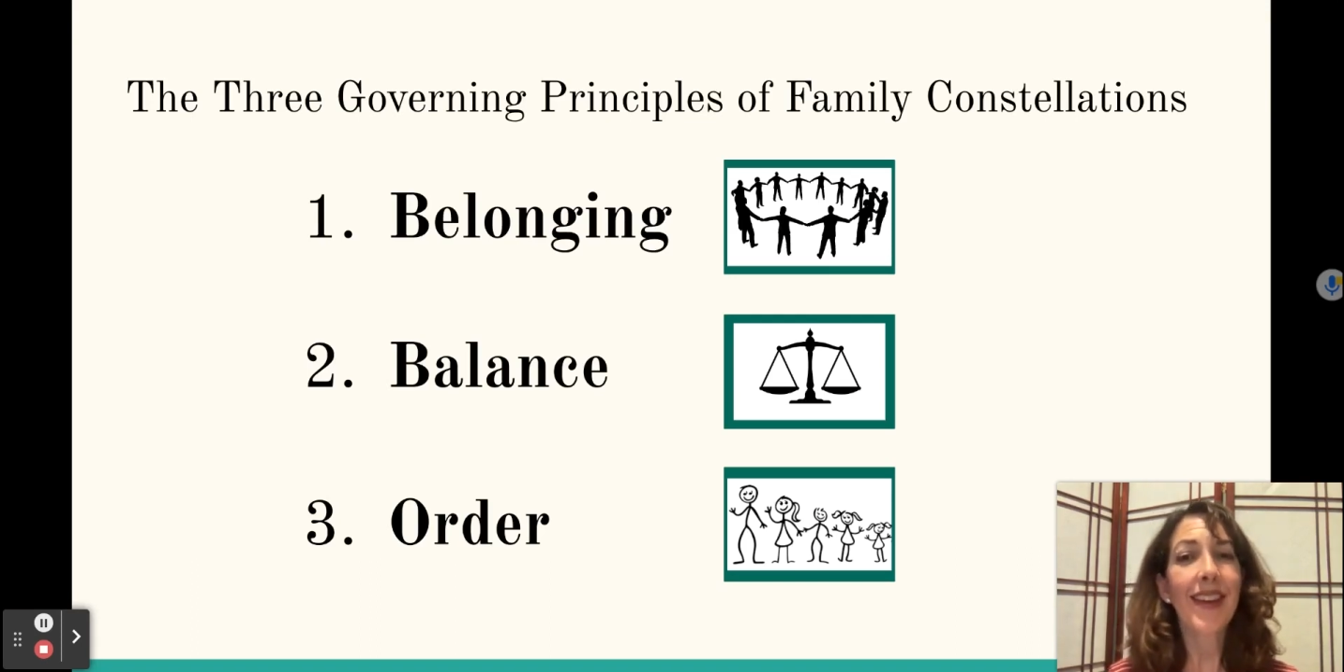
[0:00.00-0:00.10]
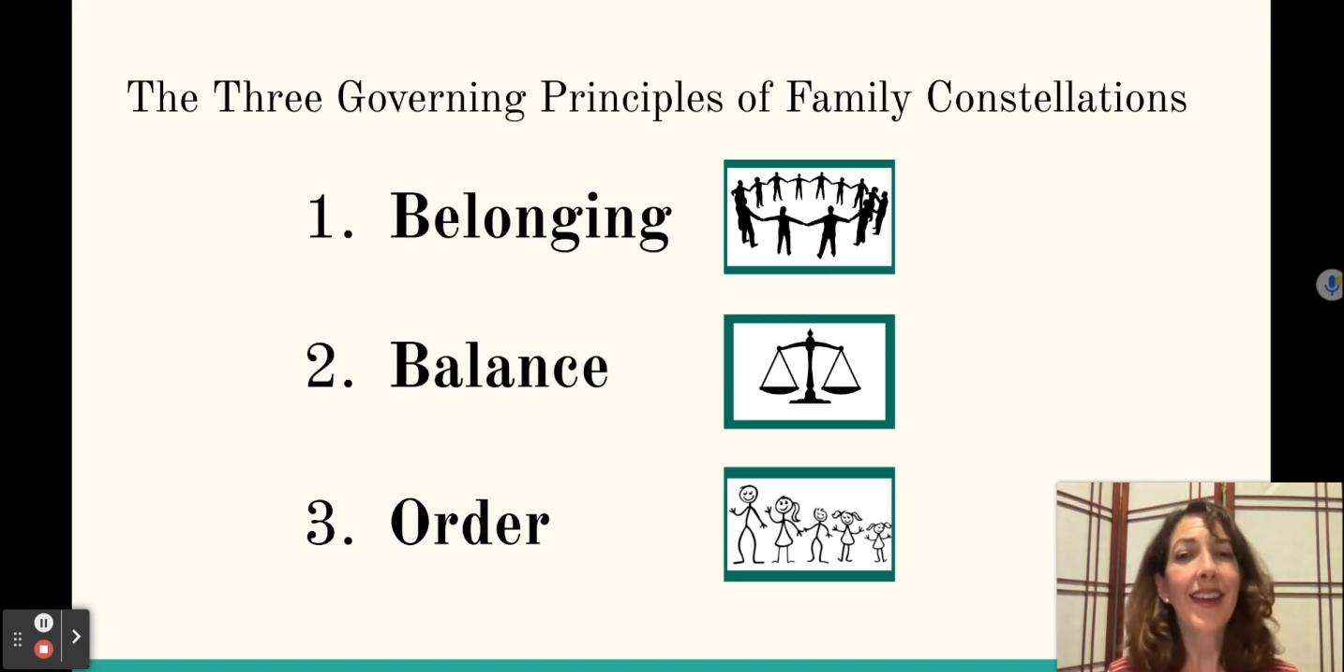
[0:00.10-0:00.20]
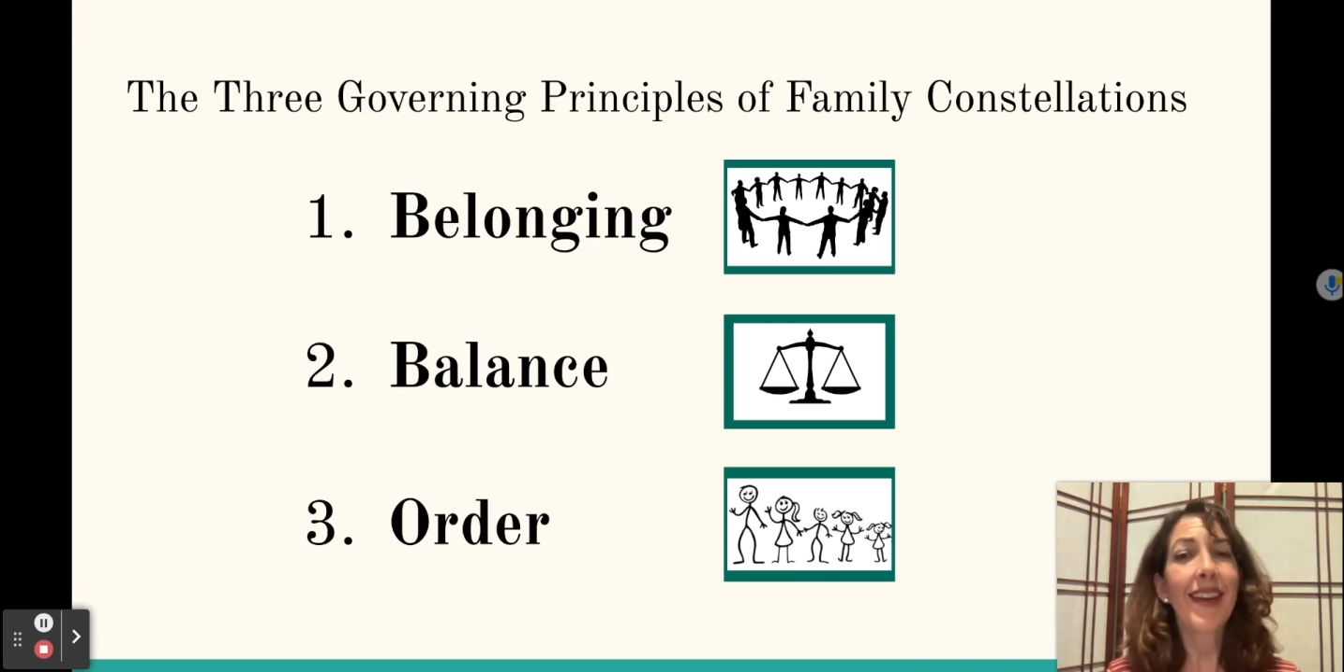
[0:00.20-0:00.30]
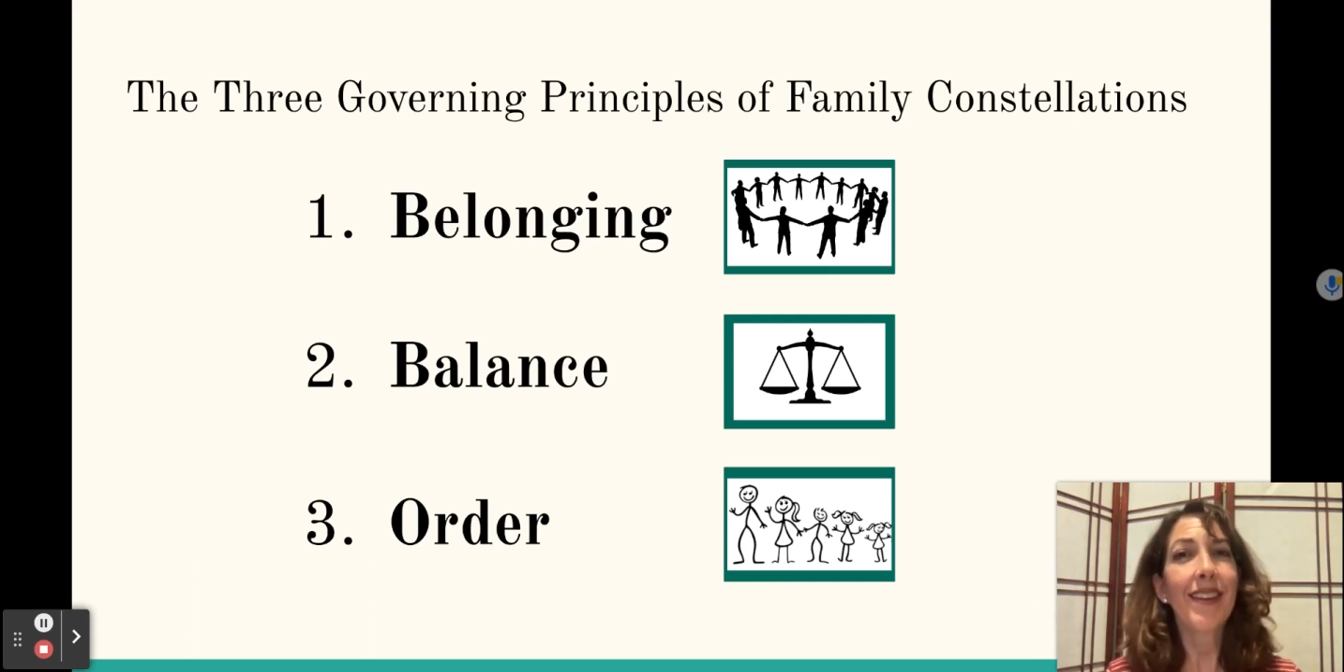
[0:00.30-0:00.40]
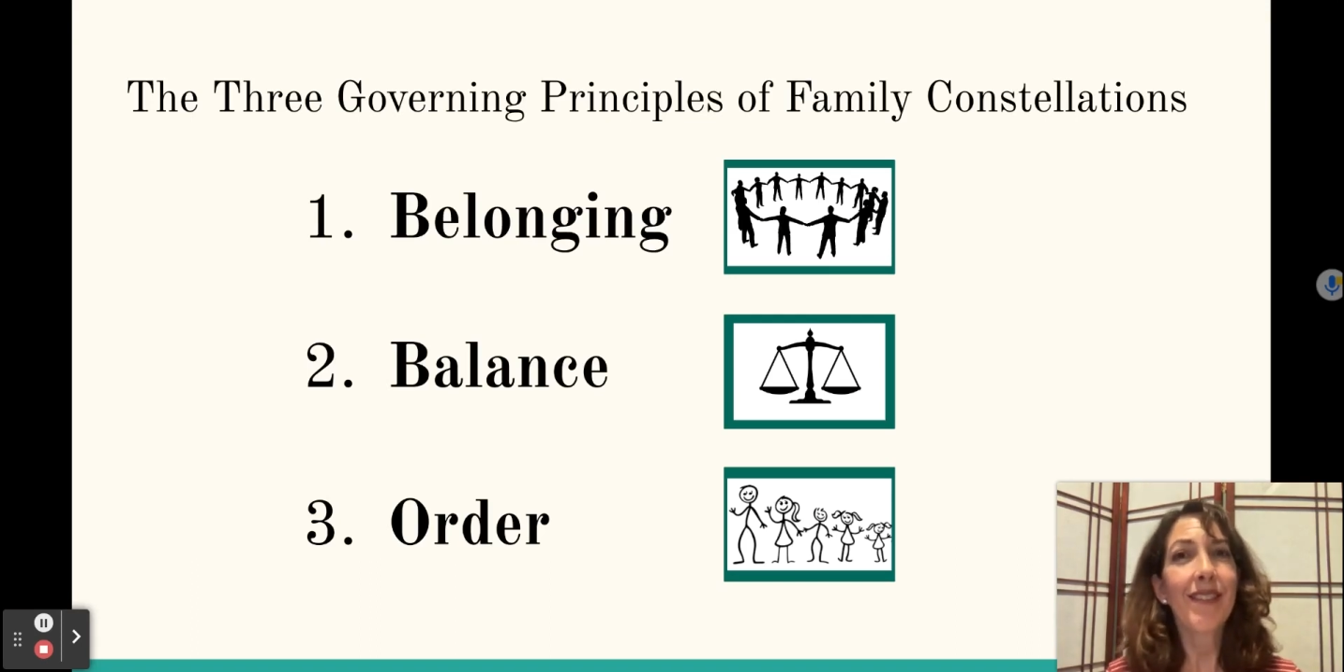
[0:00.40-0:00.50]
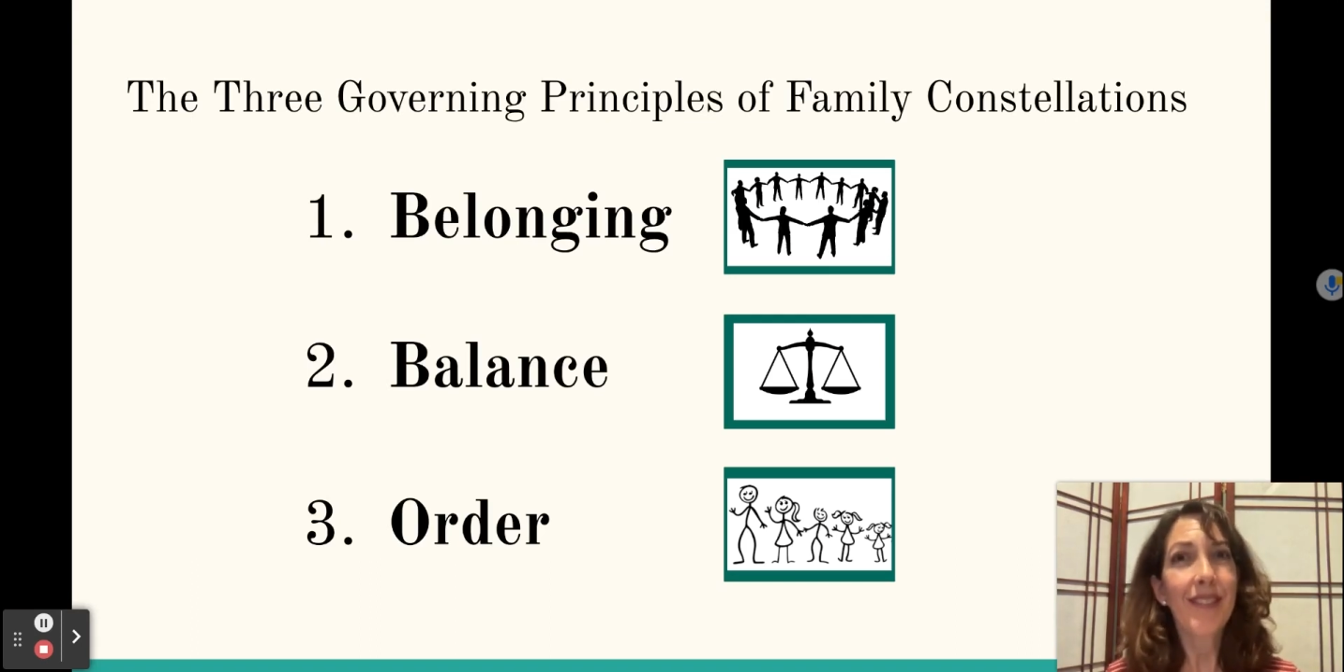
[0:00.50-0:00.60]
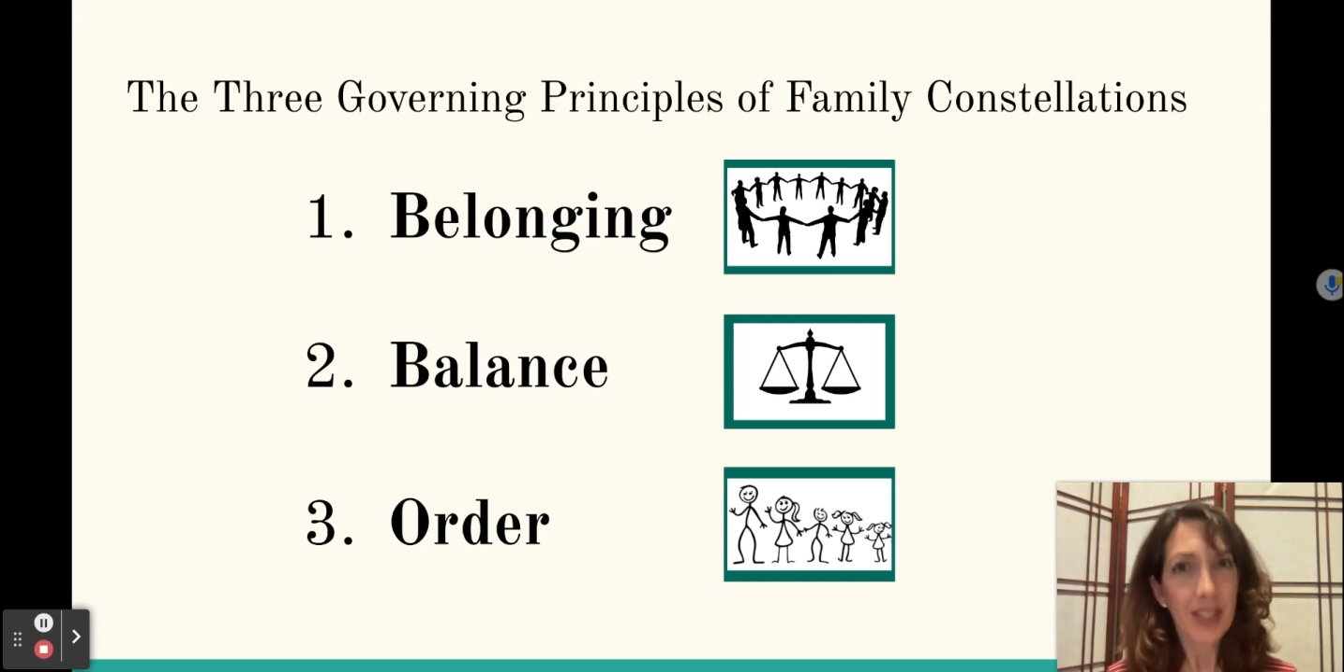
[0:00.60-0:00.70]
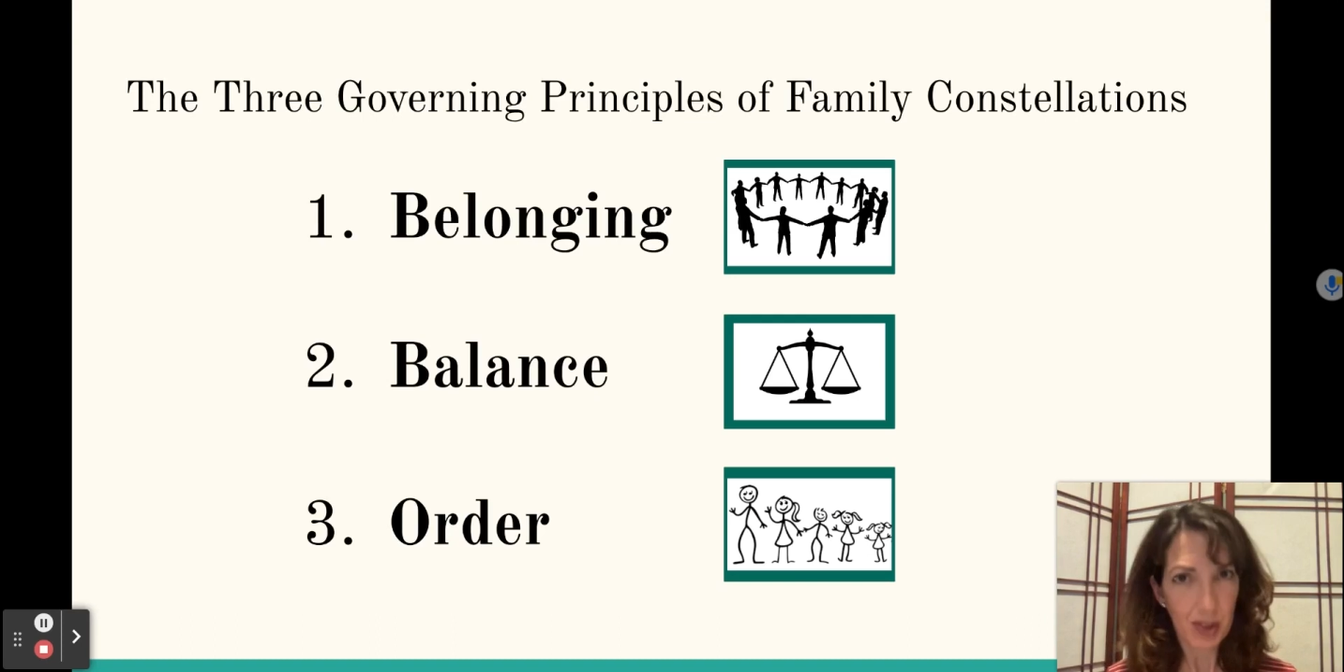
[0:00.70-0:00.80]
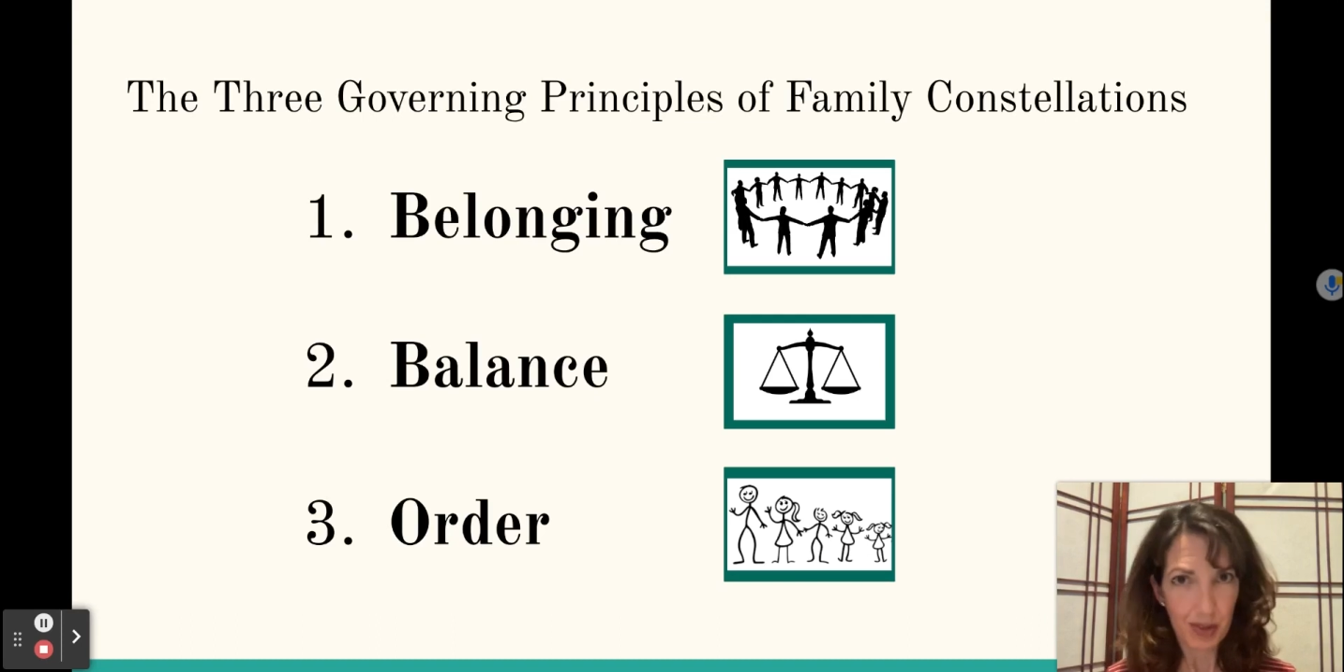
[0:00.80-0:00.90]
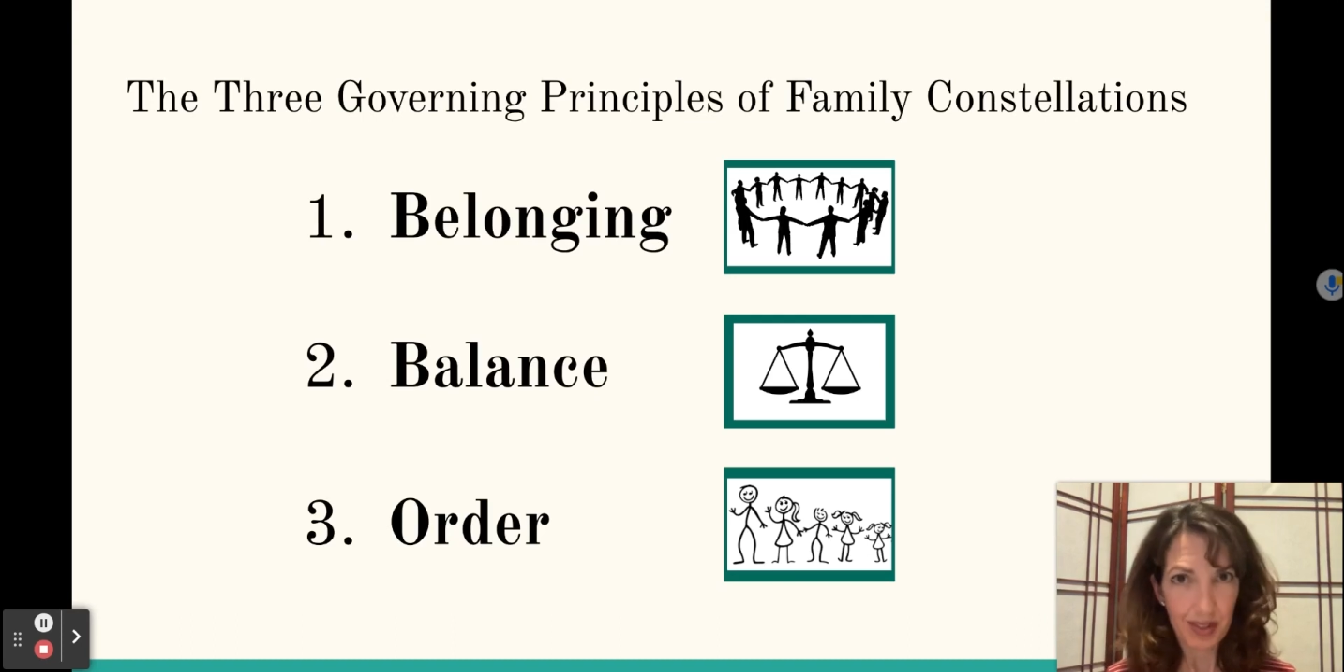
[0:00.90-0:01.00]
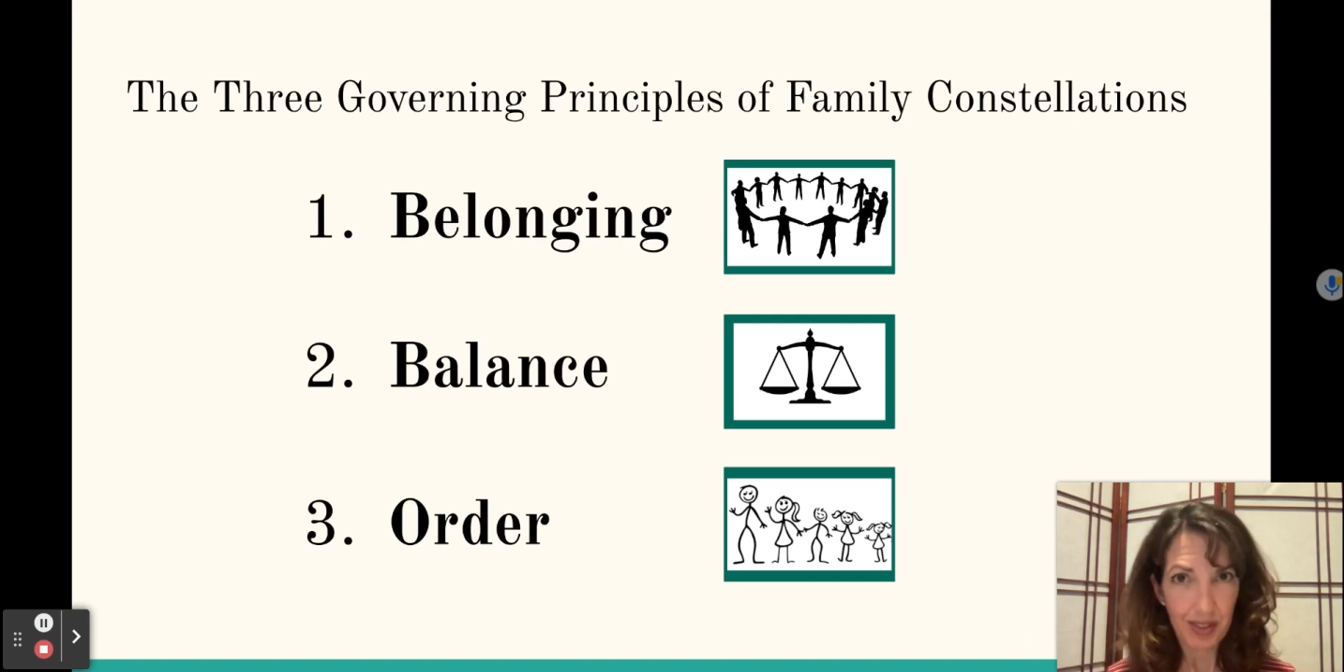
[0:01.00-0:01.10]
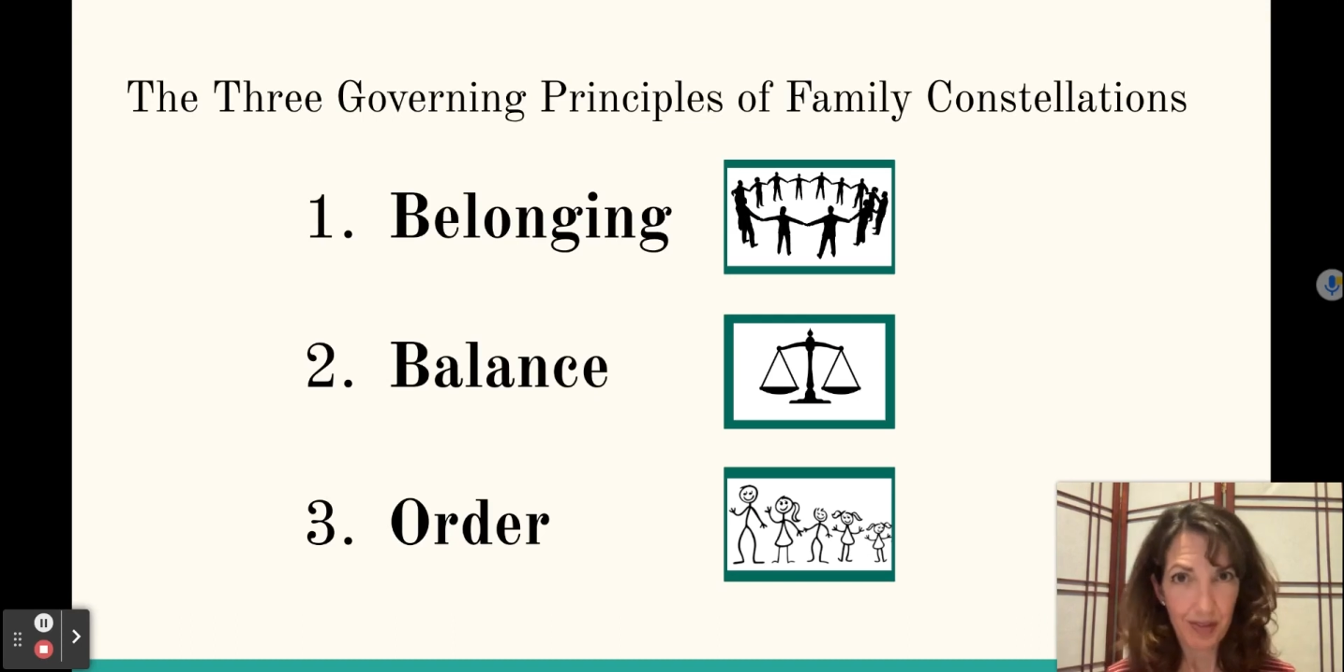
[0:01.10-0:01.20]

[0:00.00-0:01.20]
and eventually